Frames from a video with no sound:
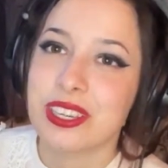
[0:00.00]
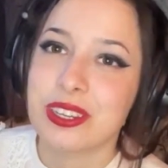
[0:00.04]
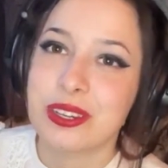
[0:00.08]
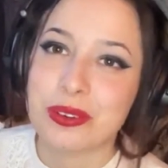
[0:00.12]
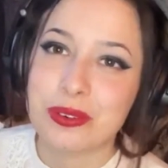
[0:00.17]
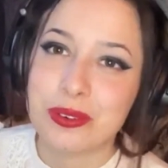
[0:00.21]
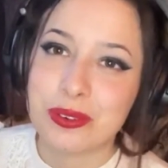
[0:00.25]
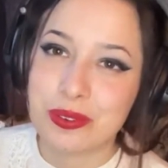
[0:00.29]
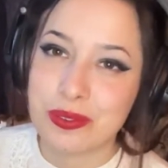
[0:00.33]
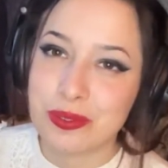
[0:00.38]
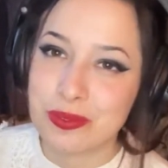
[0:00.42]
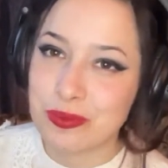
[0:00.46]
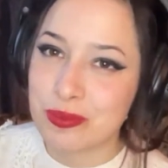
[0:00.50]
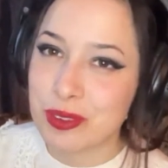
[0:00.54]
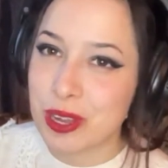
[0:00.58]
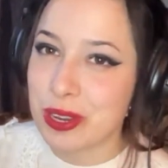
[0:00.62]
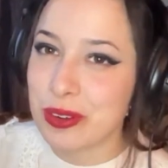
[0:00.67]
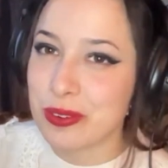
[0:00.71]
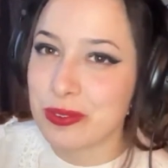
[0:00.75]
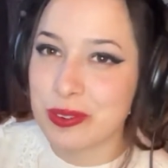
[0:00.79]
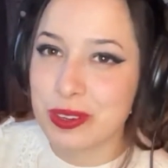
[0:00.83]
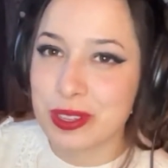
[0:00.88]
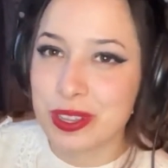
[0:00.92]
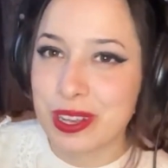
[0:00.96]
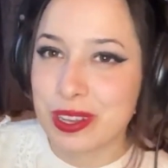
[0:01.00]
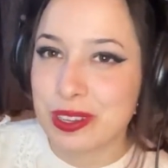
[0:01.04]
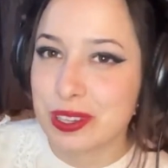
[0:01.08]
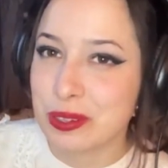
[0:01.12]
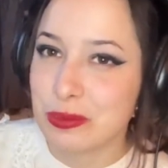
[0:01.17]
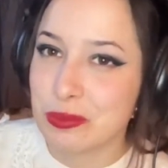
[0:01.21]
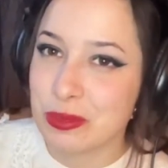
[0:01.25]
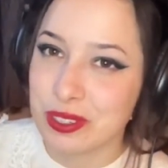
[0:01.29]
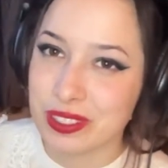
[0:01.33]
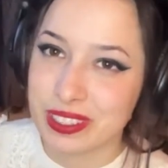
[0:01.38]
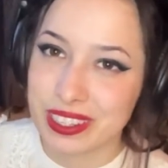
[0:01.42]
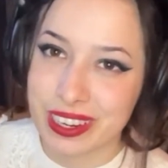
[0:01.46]
you know,
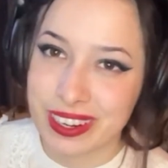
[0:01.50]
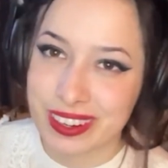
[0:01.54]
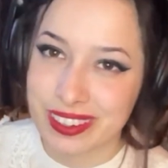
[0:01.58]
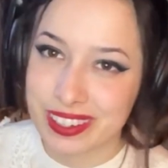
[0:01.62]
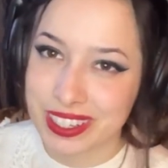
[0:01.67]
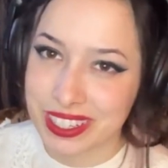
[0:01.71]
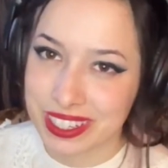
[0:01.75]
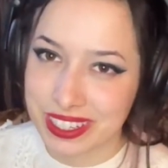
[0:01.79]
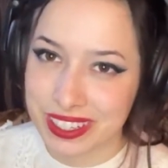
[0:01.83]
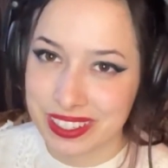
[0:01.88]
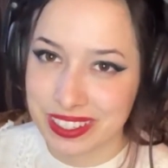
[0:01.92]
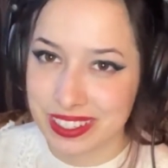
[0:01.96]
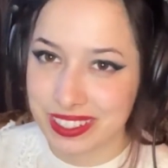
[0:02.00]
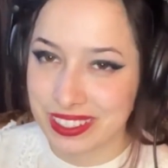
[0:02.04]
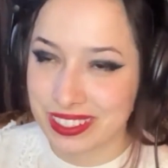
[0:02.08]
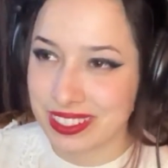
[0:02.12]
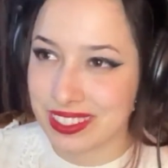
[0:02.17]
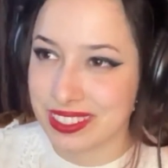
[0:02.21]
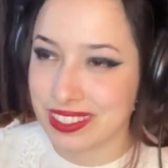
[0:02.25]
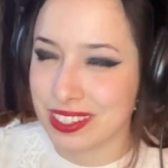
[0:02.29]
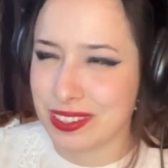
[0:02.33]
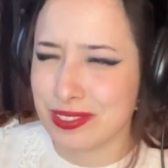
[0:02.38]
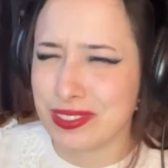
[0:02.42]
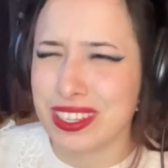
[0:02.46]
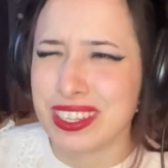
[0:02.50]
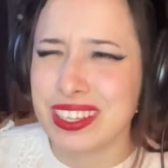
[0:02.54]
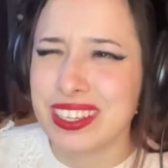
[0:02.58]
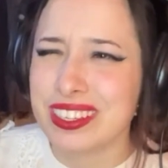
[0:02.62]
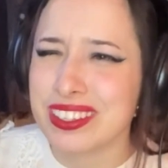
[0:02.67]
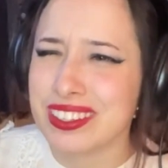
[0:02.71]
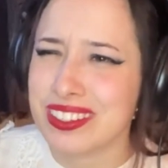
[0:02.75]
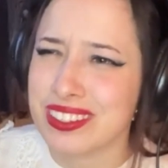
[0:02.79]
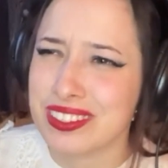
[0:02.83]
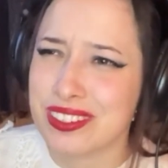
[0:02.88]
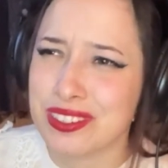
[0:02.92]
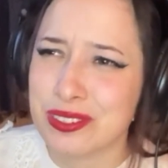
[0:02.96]
unreliable narrators and stuff. I
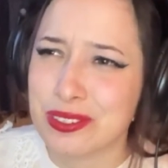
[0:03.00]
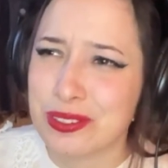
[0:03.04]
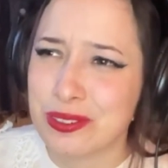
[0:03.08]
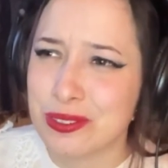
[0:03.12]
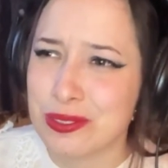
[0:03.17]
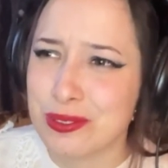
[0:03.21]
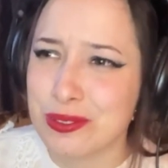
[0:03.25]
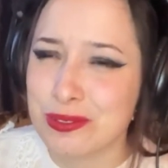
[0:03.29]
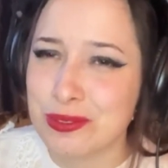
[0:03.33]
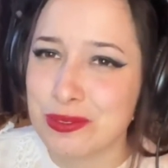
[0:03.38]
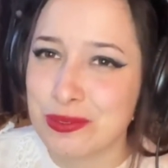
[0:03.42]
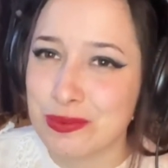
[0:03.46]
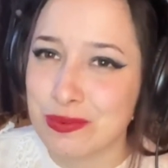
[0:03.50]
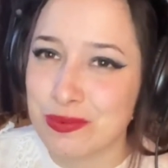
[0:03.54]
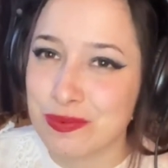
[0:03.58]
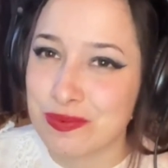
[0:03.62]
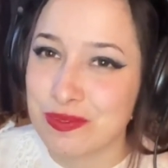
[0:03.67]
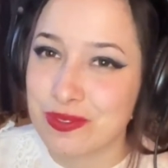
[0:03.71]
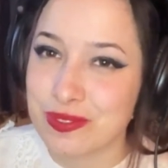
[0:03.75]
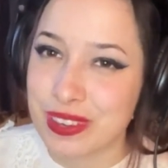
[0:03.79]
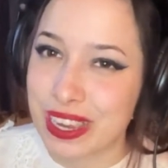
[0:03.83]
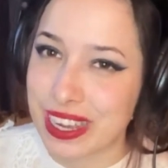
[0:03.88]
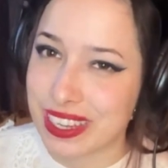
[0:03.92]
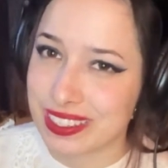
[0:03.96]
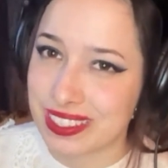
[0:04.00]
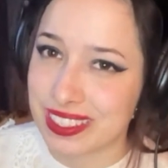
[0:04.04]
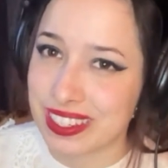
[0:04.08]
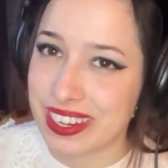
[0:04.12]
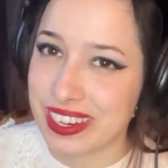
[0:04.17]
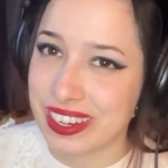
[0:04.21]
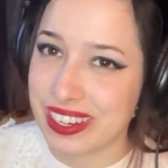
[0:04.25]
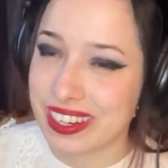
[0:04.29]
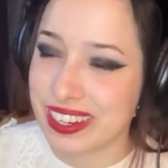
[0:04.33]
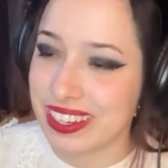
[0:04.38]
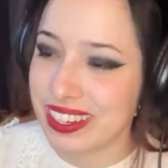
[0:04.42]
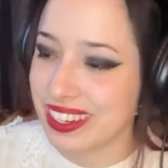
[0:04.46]
think it's so
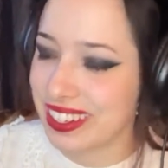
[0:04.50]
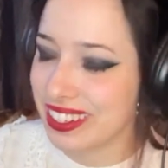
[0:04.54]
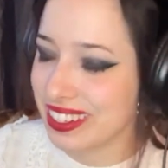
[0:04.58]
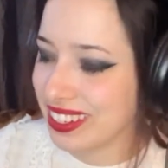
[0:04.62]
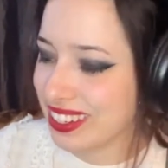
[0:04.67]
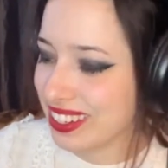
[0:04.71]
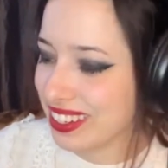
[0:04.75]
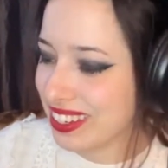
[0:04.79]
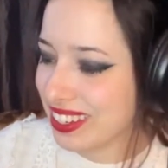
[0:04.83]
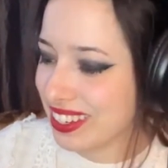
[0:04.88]
fascinating.